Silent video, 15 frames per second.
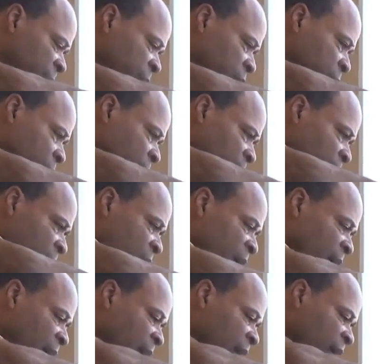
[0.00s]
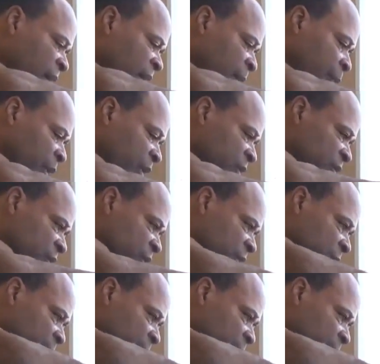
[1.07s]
for honey mustard.